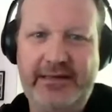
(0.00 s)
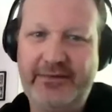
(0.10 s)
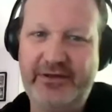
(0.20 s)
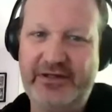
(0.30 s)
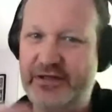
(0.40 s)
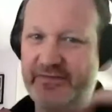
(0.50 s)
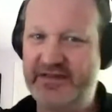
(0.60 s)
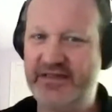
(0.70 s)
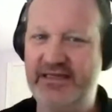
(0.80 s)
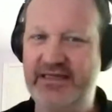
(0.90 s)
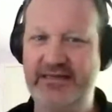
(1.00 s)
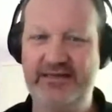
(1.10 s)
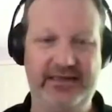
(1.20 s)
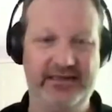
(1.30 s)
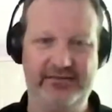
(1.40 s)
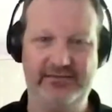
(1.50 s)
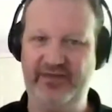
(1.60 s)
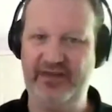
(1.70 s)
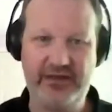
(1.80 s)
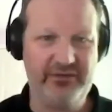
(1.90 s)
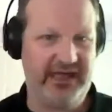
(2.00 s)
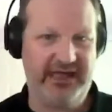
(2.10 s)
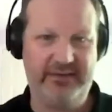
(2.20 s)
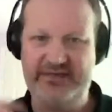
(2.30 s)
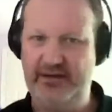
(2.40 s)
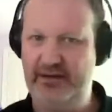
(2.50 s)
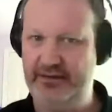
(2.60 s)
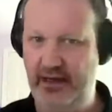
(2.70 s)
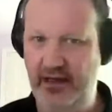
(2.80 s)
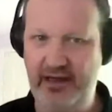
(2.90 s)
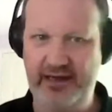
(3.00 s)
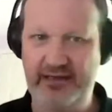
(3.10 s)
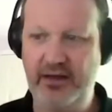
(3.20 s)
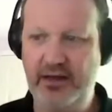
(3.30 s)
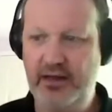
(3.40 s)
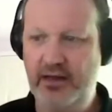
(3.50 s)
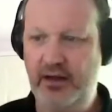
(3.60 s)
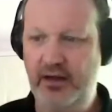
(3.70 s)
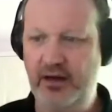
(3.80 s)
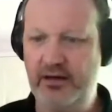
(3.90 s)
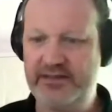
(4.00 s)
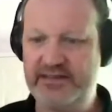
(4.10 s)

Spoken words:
which you've seen in video games and online, are